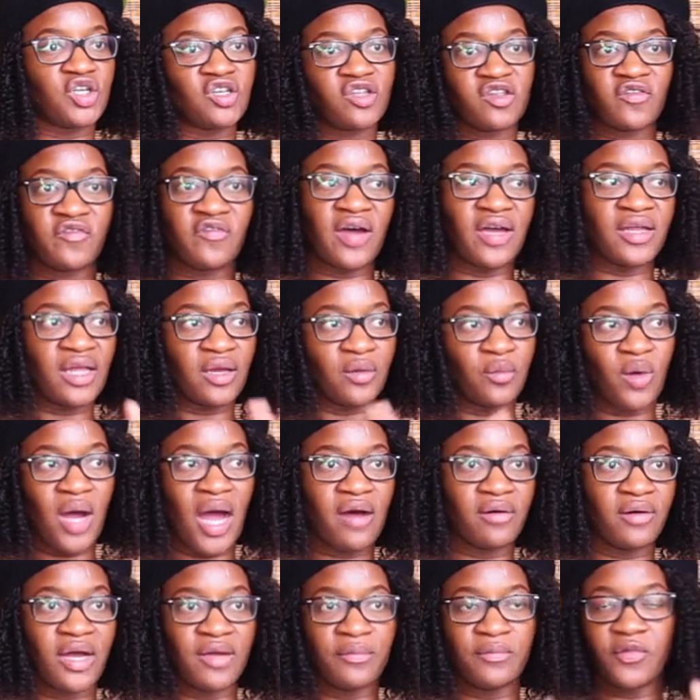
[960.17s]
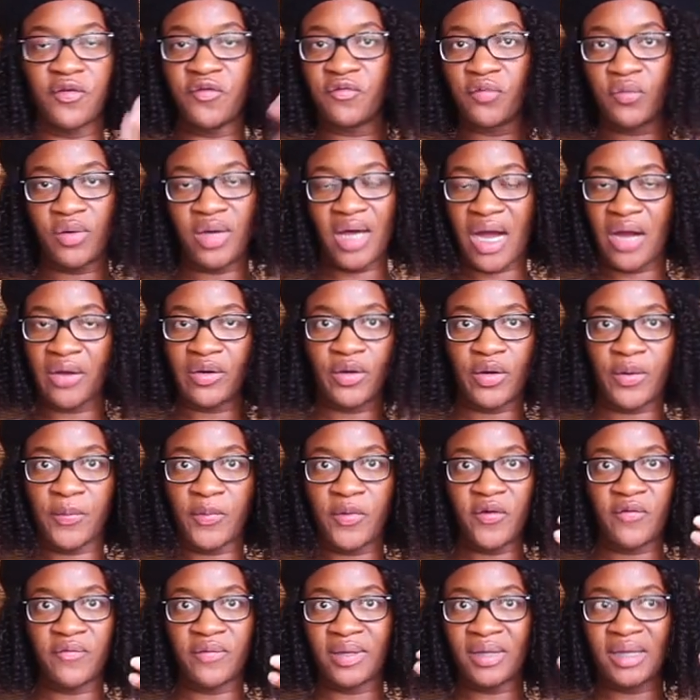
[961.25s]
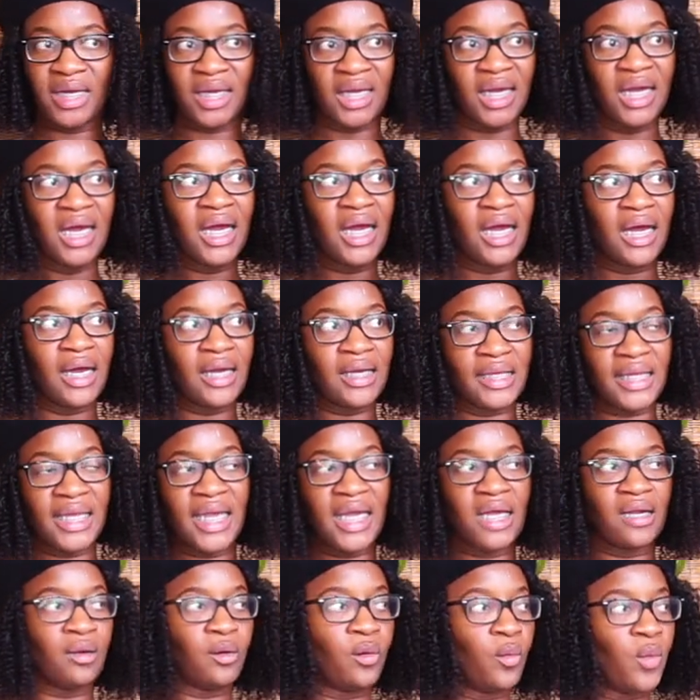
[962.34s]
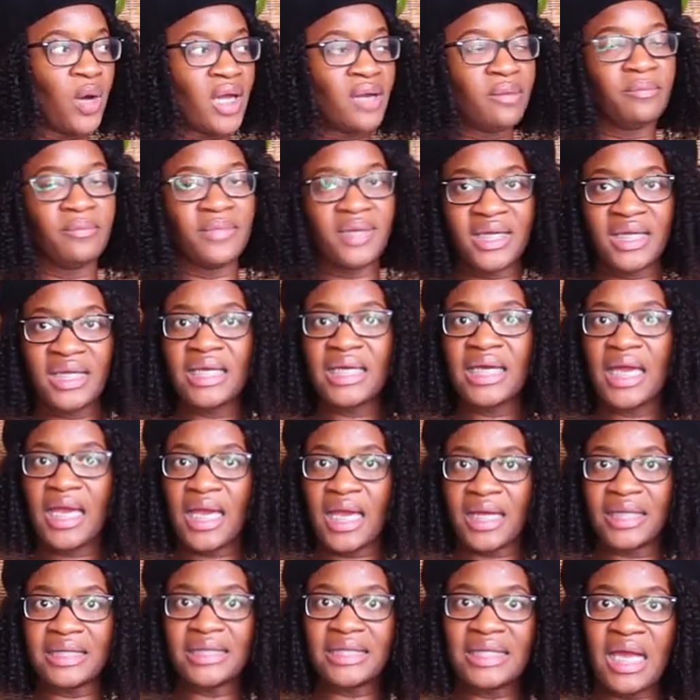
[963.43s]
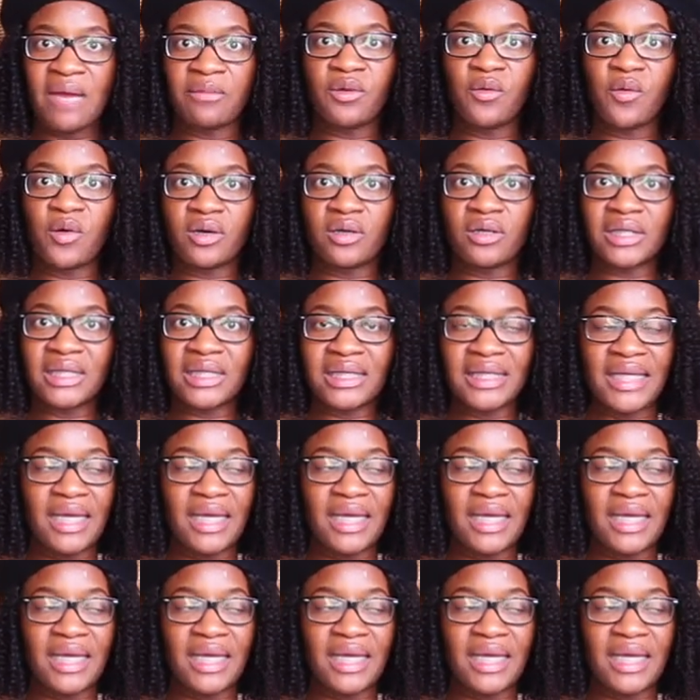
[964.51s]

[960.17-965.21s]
justify, like, how I moved, with how you're moving." Like, again, when me and Sammy went on the